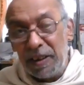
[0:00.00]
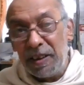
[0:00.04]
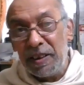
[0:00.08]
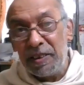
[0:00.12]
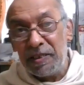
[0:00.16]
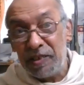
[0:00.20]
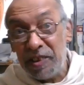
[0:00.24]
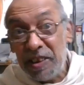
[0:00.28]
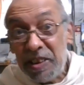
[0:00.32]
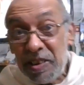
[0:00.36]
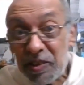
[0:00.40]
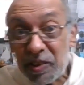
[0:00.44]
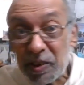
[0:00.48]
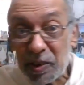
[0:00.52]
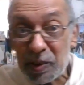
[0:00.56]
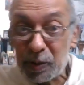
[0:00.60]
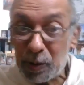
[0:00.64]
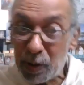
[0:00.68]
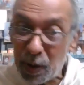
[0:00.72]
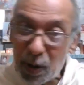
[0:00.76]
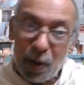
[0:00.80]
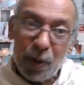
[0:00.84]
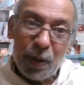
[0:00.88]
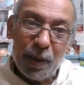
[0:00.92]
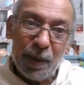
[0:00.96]
sings a
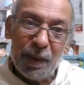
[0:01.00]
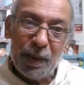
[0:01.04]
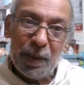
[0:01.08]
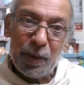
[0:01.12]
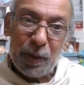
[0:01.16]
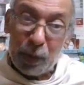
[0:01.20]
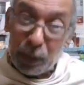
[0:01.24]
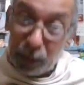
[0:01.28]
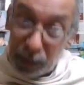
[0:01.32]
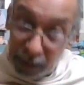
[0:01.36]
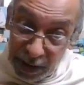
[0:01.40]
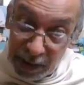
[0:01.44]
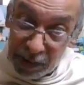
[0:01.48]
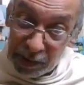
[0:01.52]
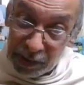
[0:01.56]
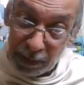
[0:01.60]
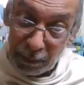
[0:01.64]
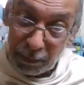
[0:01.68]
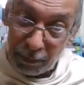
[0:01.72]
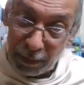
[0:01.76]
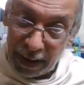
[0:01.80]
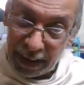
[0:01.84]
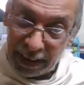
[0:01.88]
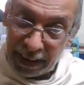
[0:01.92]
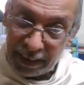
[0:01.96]
song to this
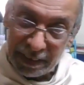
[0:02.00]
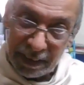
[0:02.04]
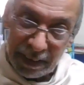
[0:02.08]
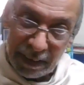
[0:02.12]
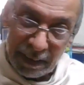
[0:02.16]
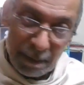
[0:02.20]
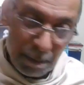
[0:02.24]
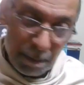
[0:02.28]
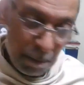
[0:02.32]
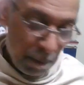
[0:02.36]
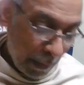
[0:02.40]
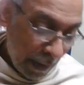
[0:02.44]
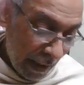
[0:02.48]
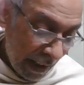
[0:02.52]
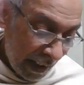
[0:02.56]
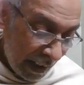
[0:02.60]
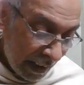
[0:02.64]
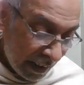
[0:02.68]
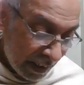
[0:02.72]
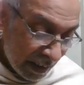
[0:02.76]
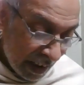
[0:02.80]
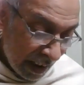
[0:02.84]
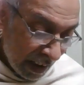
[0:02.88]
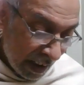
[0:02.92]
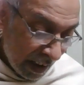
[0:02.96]
effect,
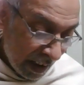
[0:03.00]
that